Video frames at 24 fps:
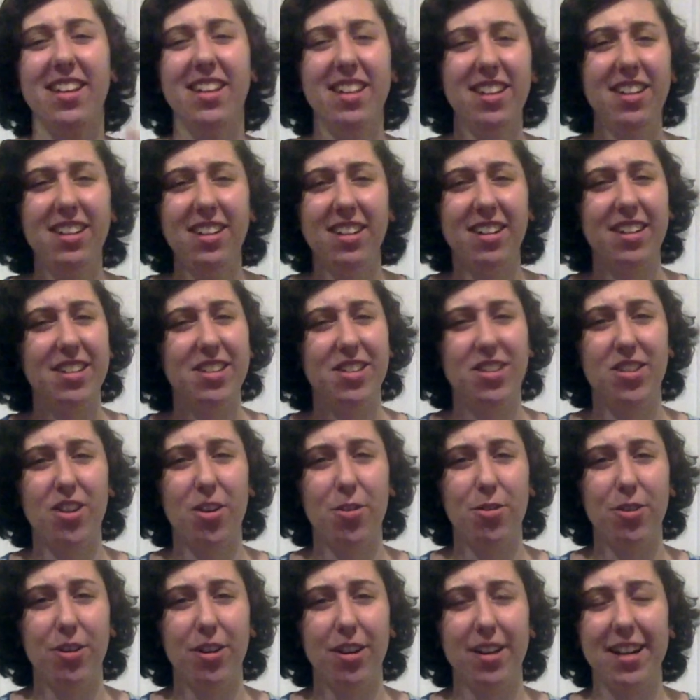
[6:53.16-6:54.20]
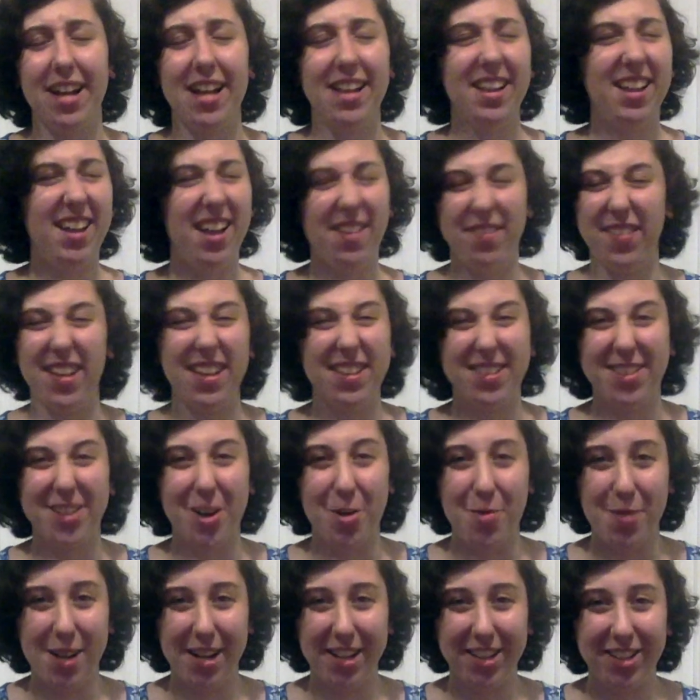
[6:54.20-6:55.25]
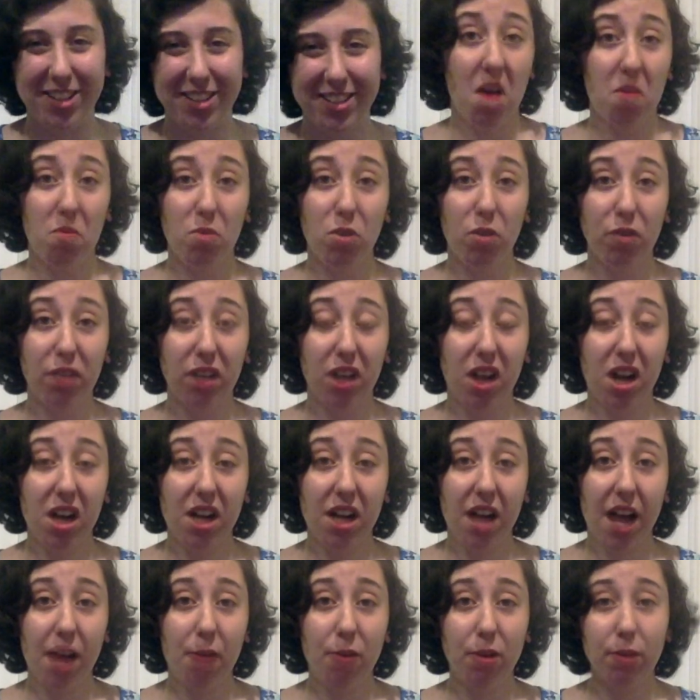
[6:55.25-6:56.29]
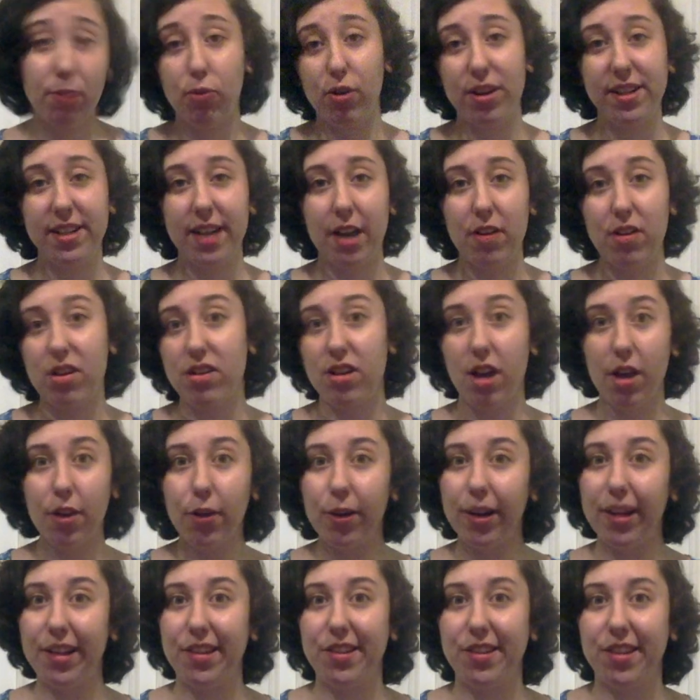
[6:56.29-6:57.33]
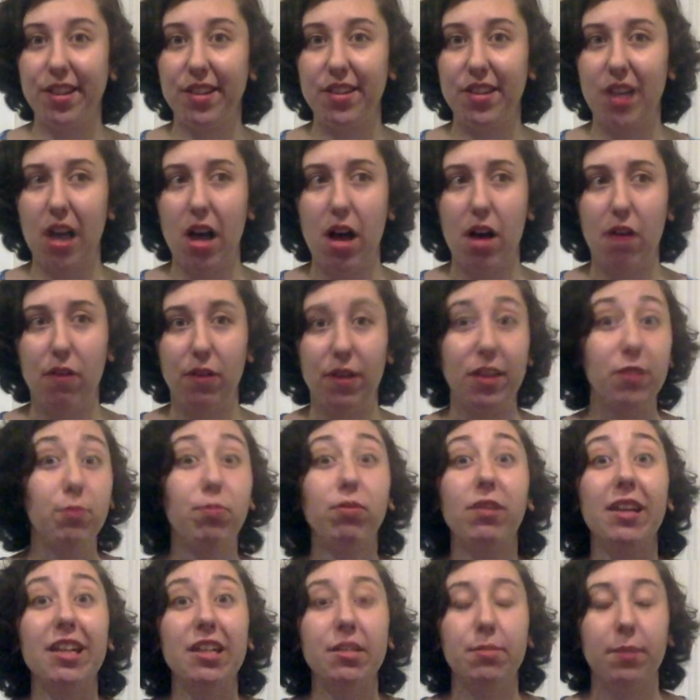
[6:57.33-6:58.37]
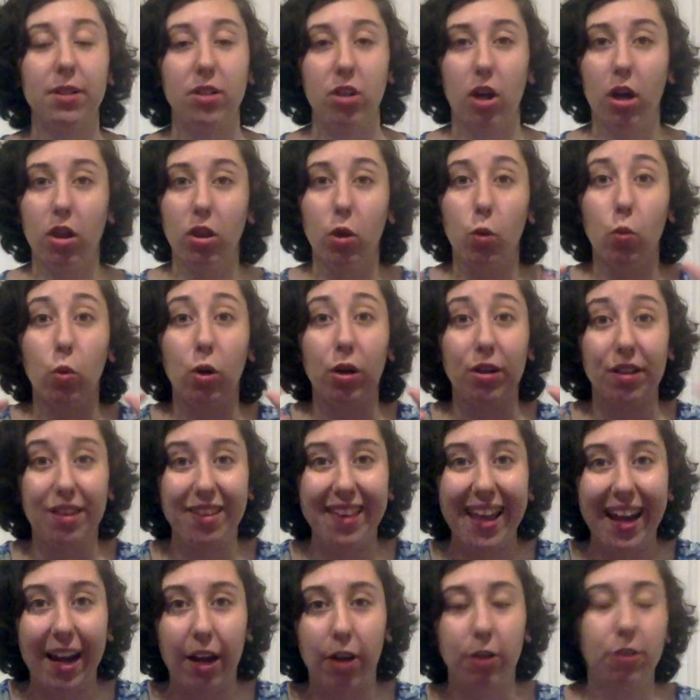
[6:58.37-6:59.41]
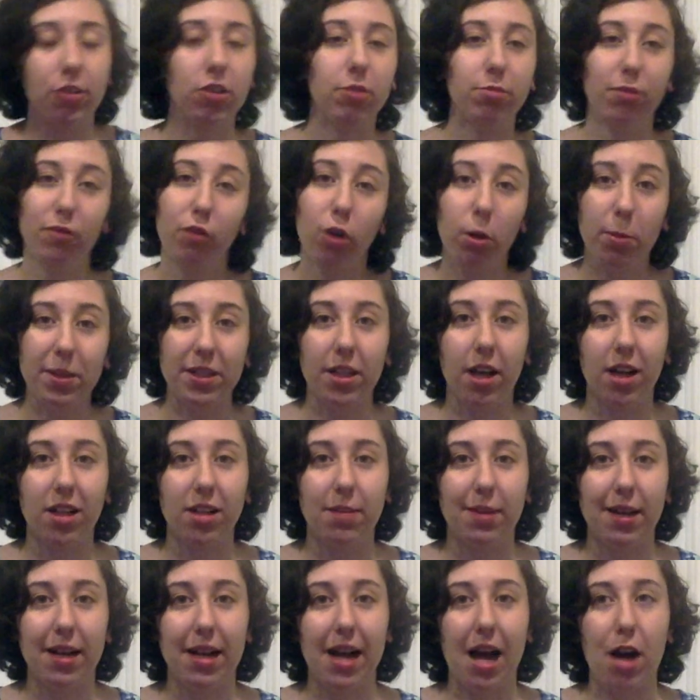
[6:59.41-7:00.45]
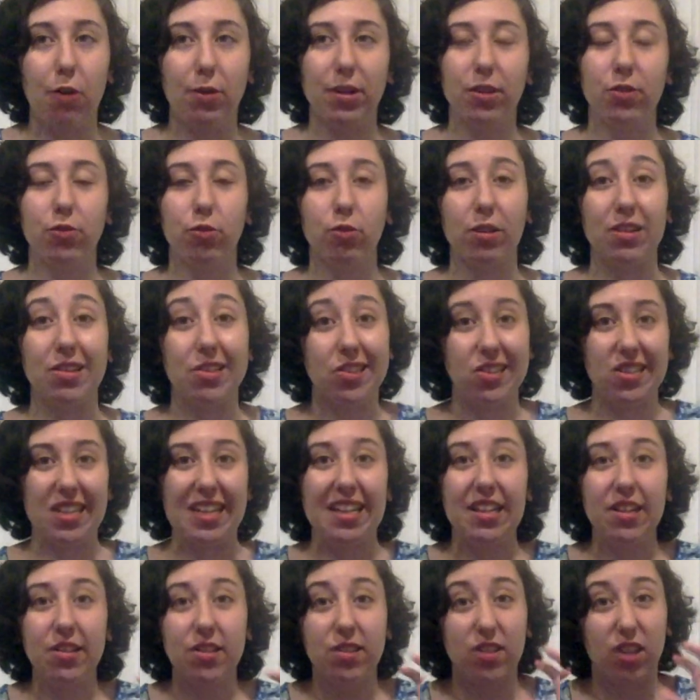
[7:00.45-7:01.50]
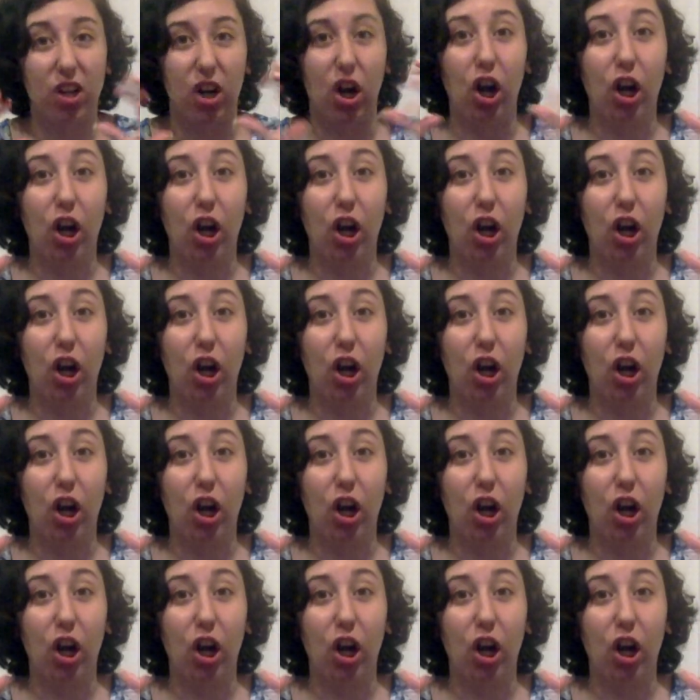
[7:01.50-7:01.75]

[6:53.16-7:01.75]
Oh, it's so good. I love that so much. Moving on, I want to point out another instance of his placement on the word there. So before we talked about how he sort of sings the